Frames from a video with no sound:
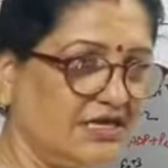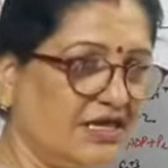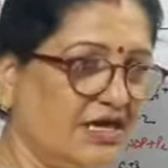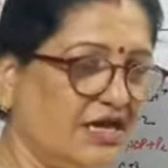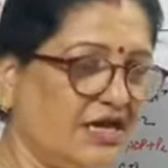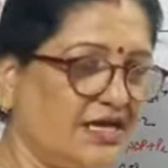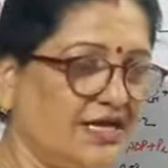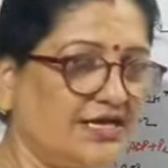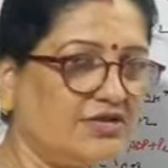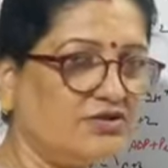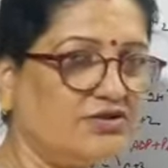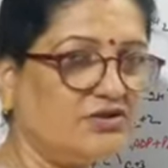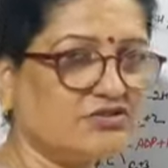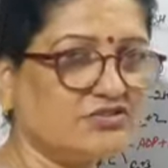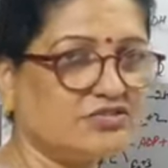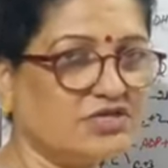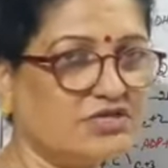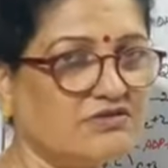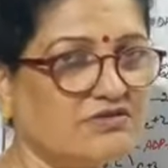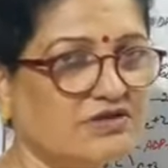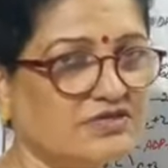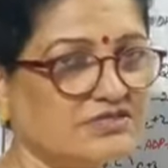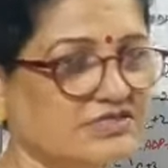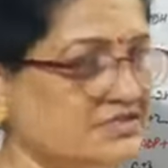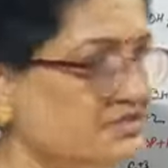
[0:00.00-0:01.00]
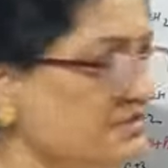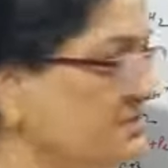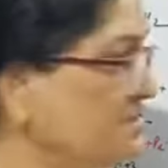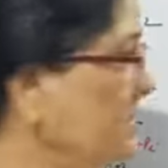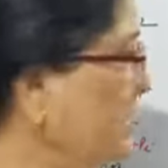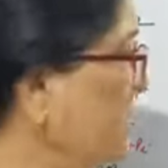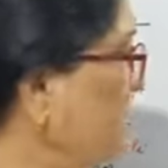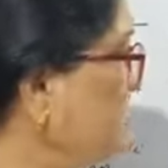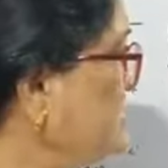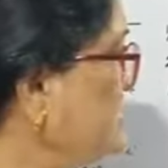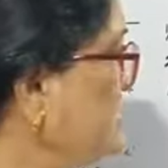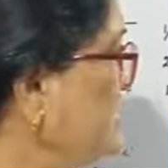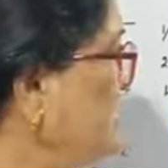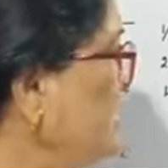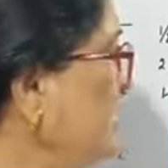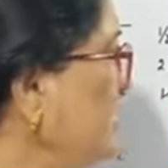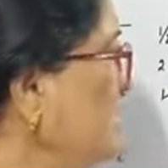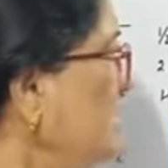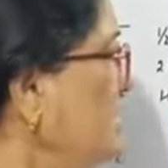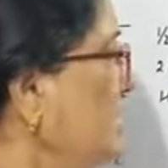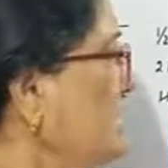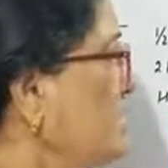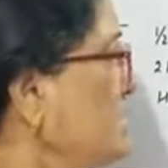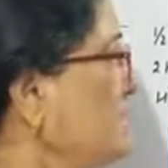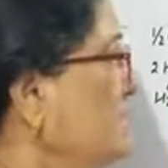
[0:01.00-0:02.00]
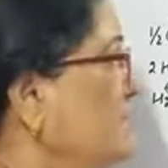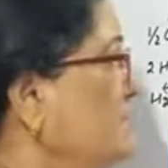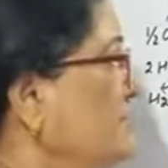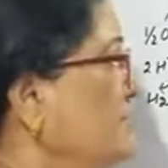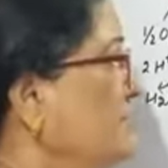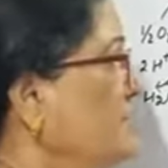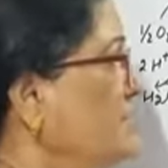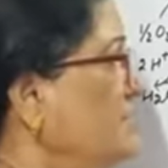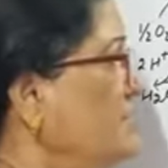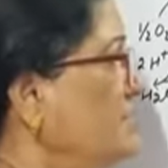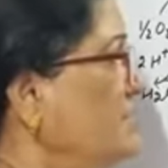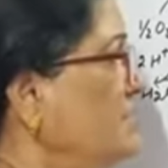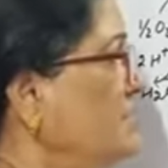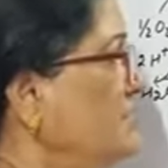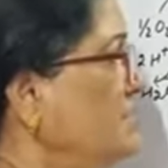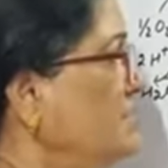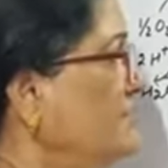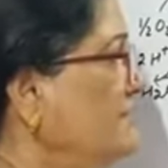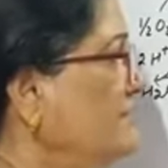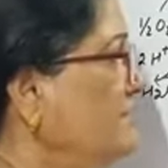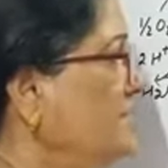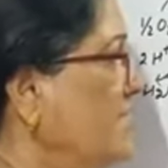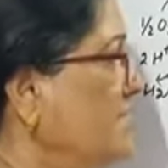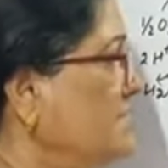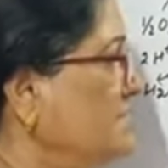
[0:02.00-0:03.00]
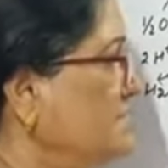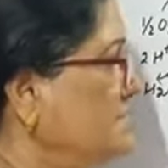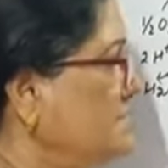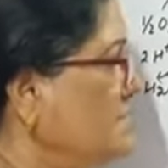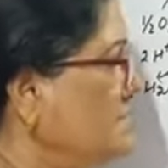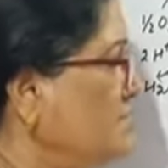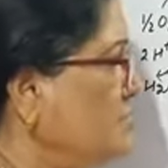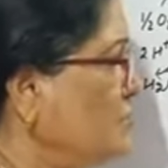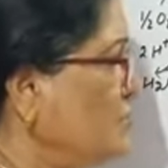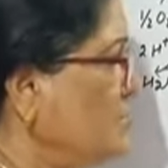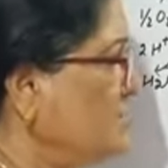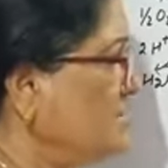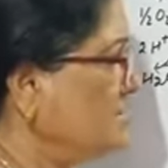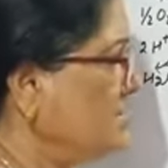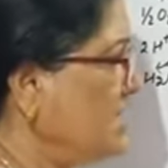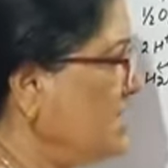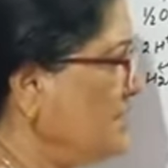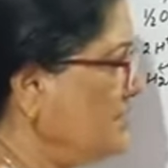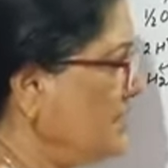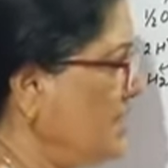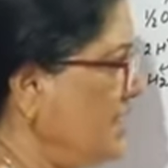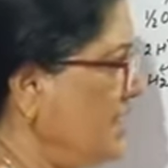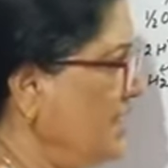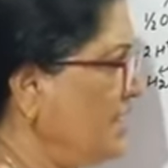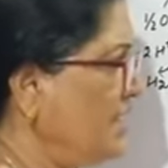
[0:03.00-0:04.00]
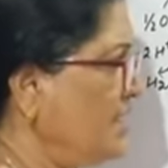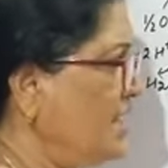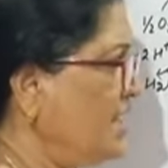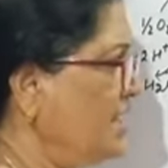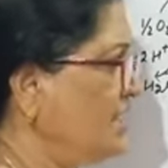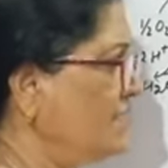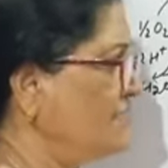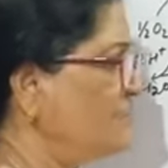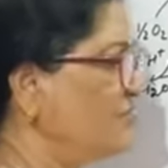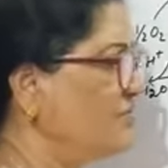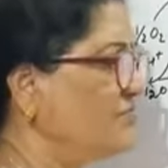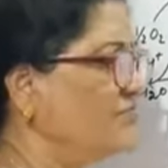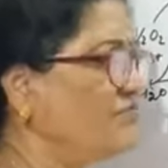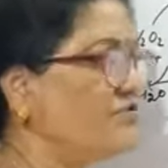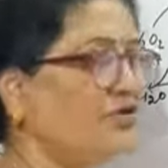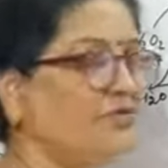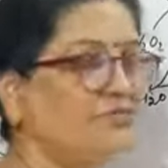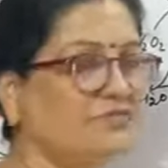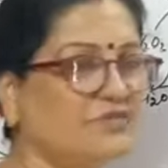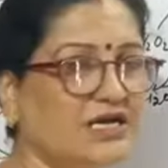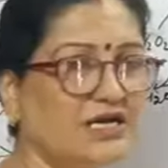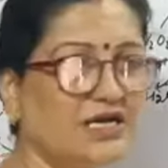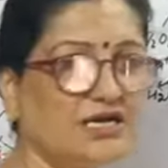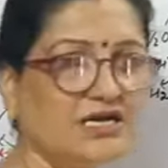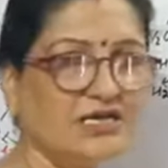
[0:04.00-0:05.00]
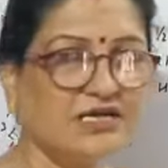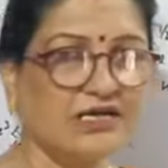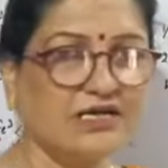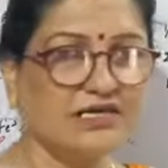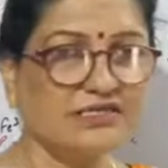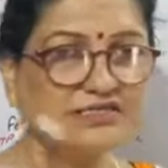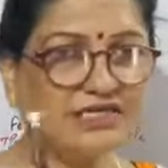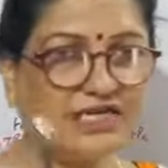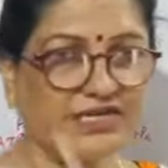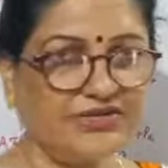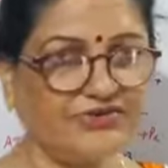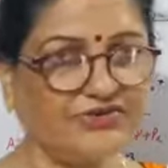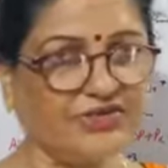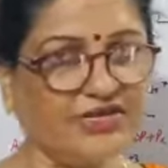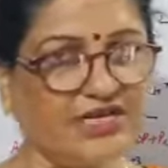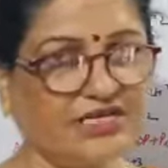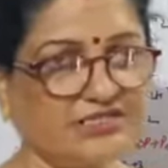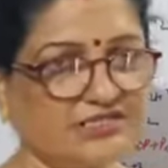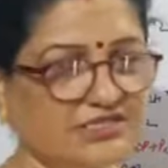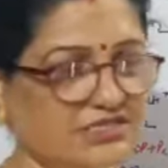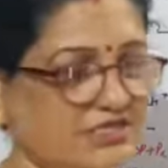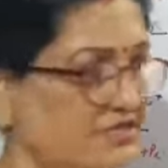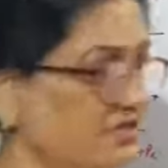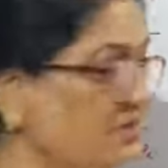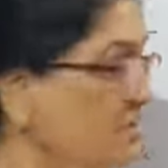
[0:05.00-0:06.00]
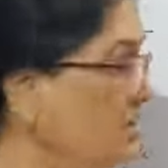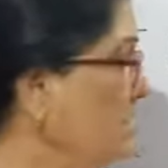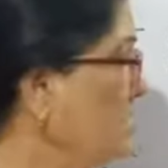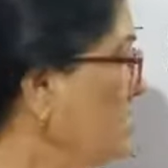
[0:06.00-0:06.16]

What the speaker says: Again oxaloacetic acid will leave the acetyl coenzyme A and will form the citric acid.